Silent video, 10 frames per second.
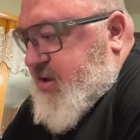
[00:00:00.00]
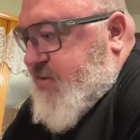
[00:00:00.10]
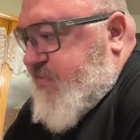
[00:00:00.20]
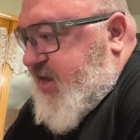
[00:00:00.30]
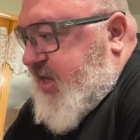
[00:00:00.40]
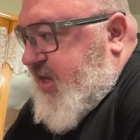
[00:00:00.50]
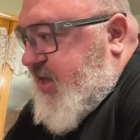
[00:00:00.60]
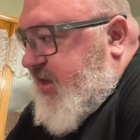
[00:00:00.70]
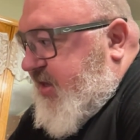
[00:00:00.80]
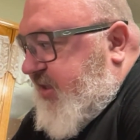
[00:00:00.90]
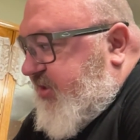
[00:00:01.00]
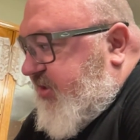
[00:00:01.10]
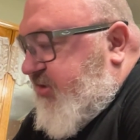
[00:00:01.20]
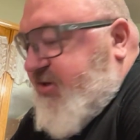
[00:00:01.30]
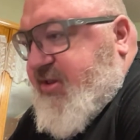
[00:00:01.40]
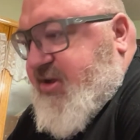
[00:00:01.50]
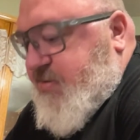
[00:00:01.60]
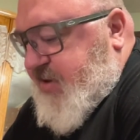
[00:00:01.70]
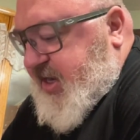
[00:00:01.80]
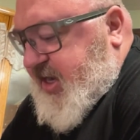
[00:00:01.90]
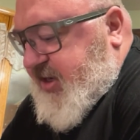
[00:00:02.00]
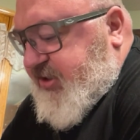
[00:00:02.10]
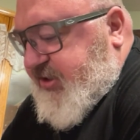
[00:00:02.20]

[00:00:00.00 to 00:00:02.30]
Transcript: but I just took a little bit of air